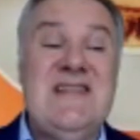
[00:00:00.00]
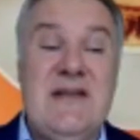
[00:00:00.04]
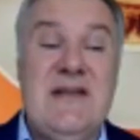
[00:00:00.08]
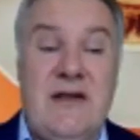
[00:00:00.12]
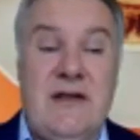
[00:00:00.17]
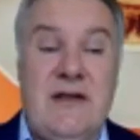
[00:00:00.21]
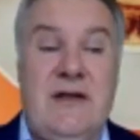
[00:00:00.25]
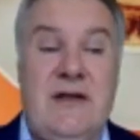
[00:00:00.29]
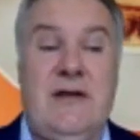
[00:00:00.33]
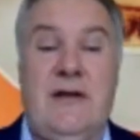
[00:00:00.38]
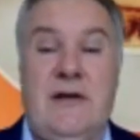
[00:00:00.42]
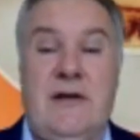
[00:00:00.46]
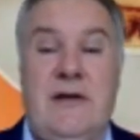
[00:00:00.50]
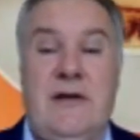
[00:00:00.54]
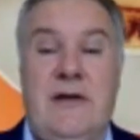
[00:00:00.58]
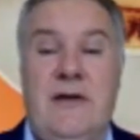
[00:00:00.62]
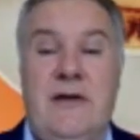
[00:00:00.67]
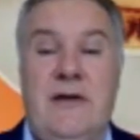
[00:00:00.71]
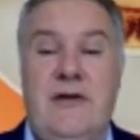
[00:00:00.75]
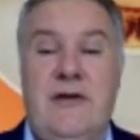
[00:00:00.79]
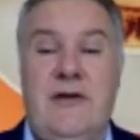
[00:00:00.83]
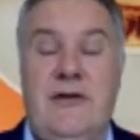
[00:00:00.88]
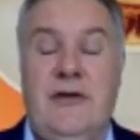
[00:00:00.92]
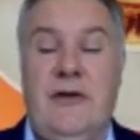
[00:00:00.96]
circle.
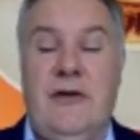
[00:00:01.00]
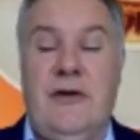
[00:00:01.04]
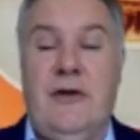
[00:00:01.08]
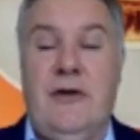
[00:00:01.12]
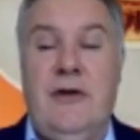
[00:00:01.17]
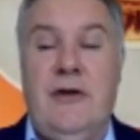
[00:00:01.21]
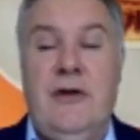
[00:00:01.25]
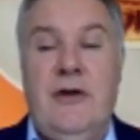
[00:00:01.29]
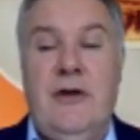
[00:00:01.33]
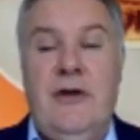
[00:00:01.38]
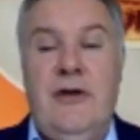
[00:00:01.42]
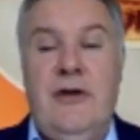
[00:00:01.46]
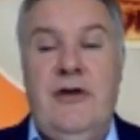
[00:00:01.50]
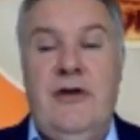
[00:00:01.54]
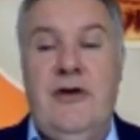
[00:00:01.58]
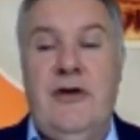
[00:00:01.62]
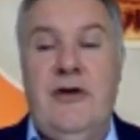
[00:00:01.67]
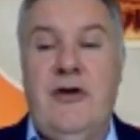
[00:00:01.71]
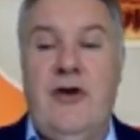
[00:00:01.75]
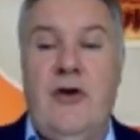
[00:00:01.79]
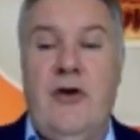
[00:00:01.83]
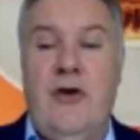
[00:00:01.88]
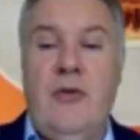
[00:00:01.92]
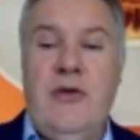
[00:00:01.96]
You know,
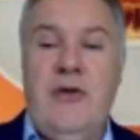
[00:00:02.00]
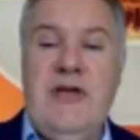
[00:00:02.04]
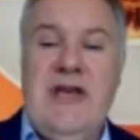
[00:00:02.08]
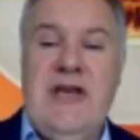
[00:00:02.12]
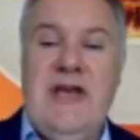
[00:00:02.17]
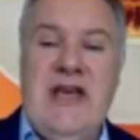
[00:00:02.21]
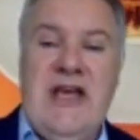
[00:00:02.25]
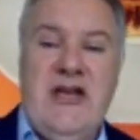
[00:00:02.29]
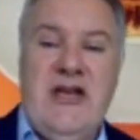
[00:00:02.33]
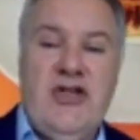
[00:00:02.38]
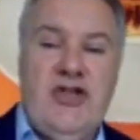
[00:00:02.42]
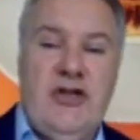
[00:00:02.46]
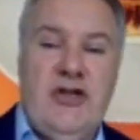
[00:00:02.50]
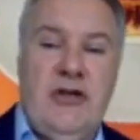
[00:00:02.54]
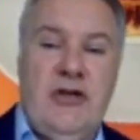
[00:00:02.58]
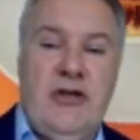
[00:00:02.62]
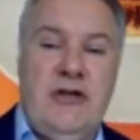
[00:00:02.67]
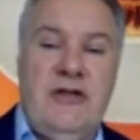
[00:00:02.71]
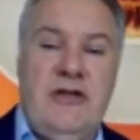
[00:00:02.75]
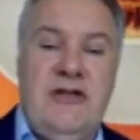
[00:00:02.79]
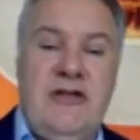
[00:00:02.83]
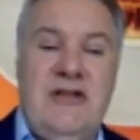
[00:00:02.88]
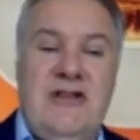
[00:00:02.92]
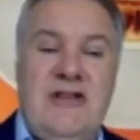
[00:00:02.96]
your
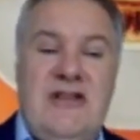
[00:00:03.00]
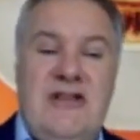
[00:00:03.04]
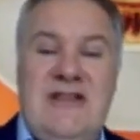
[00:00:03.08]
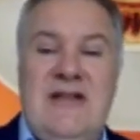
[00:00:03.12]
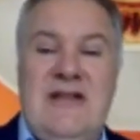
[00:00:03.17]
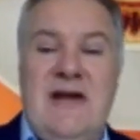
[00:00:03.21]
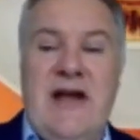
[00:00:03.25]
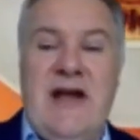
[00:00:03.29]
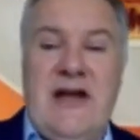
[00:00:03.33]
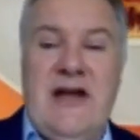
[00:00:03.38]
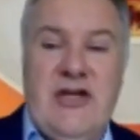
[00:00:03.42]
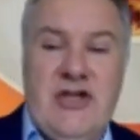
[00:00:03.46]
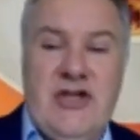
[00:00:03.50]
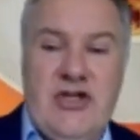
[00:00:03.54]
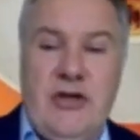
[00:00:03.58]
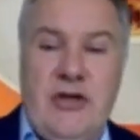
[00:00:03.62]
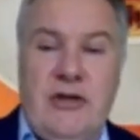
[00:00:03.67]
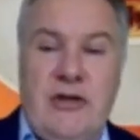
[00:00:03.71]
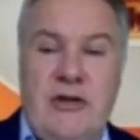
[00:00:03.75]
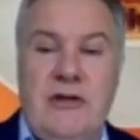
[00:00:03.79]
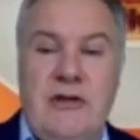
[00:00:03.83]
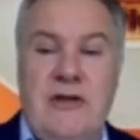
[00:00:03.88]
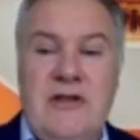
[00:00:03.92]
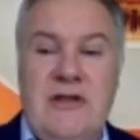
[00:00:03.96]
communication
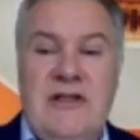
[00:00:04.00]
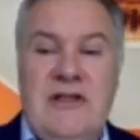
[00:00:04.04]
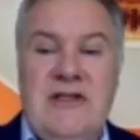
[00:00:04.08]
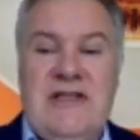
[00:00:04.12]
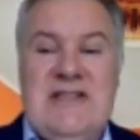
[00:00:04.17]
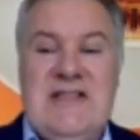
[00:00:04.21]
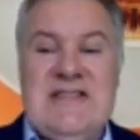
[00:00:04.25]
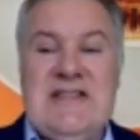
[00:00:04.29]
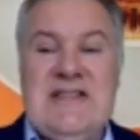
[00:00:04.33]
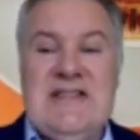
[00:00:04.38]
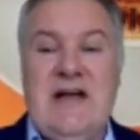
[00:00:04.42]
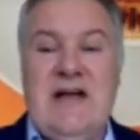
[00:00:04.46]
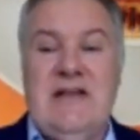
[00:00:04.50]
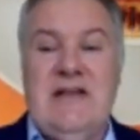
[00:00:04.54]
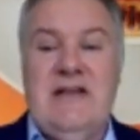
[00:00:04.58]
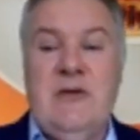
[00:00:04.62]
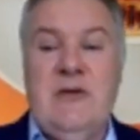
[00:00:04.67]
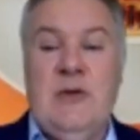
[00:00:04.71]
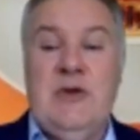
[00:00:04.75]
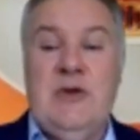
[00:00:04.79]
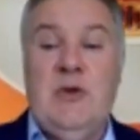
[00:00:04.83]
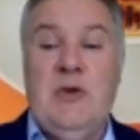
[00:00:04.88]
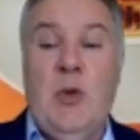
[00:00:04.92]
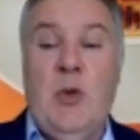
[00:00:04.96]
direction is
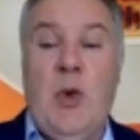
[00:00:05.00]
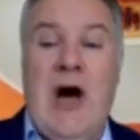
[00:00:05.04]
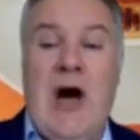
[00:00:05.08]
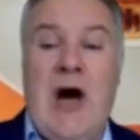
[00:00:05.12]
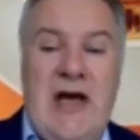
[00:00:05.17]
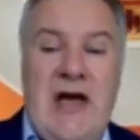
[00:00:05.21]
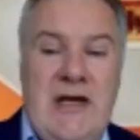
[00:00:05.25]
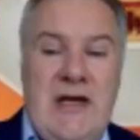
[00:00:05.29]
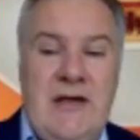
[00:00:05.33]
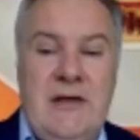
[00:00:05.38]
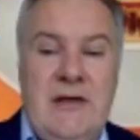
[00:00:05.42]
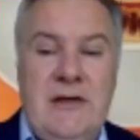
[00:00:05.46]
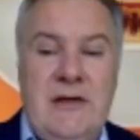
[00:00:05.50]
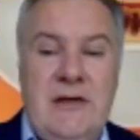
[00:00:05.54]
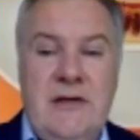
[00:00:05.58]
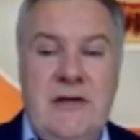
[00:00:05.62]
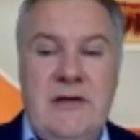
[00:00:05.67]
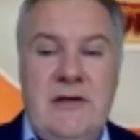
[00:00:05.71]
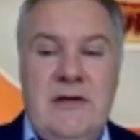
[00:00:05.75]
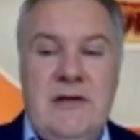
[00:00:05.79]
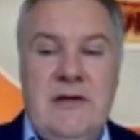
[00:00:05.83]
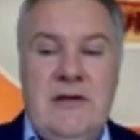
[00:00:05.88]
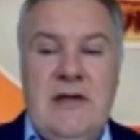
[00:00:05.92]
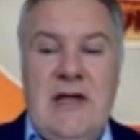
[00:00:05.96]
starting with why
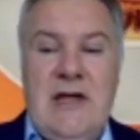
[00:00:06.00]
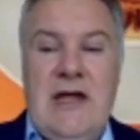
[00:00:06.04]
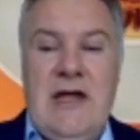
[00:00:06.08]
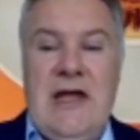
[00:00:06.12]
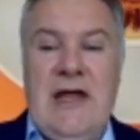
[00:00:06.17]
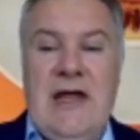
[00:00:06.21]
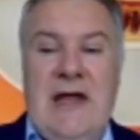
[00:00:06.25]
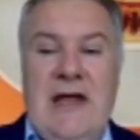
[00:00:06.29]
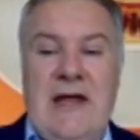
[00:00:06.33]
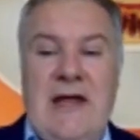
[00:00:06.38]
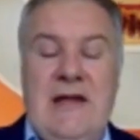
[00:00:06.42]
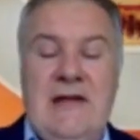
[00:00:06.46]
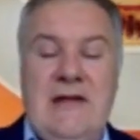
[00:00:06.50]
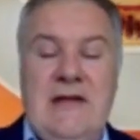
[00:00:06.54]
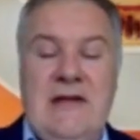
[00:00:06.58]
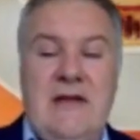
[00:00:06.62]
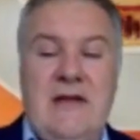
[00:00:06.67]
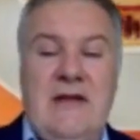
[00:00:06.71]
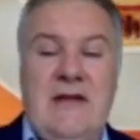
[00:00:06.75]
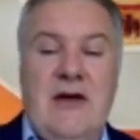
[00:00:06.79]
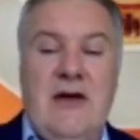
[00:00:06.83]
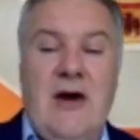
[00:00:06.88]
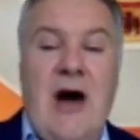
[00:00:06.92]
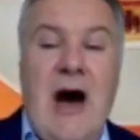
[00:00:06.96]
and
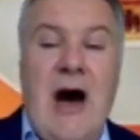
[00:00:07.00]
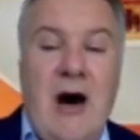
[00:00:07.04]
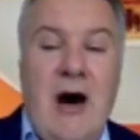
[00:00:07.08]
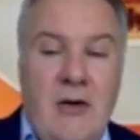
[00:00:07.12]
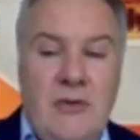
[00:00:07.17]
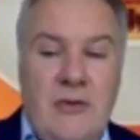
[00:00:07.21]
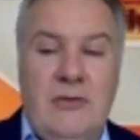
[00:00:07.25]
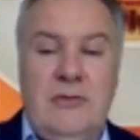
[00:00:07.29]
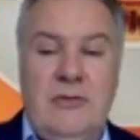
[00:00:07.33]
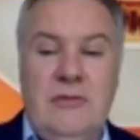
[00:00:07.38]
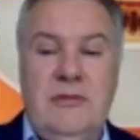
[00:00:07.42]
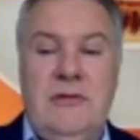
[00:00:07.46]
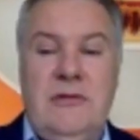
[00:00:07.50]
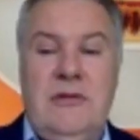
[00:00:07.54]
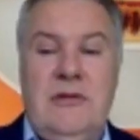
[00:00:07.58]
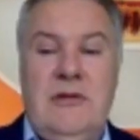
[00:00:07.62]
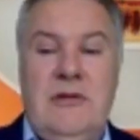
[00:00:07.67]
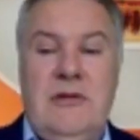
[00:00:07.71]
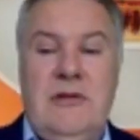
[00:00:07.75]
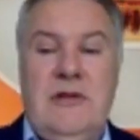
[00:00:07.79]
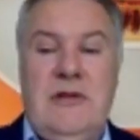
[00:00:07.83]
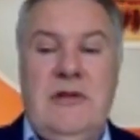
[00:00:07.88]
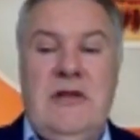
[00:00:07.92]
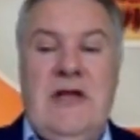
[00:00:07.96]
the how,
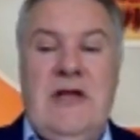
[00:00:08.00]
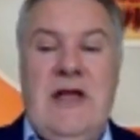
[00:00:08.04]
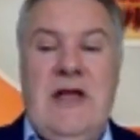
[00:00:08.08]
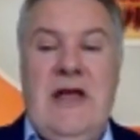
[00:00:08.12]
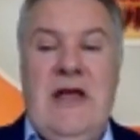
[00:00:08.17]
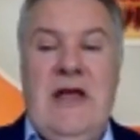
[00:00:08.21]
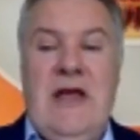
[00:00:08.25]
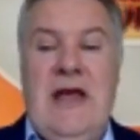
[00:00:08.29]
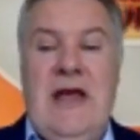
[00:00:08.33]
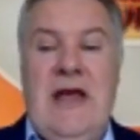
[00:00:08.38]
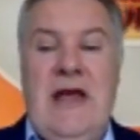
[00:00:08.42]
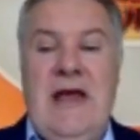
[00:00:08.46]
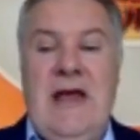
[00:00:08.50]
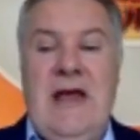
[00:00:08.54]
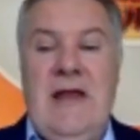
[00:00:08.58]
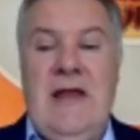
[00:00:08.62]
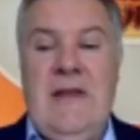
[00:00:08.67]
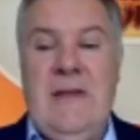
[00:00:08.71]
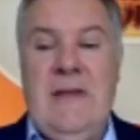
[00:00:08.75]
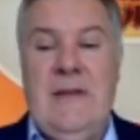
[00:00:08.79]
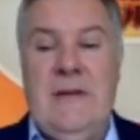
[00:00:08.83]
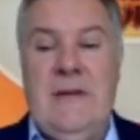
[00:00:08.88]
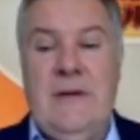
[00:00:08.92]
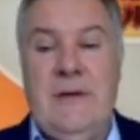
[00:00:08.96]

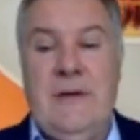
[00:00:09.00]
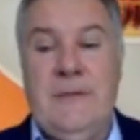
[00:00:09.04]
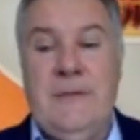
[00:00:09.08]
and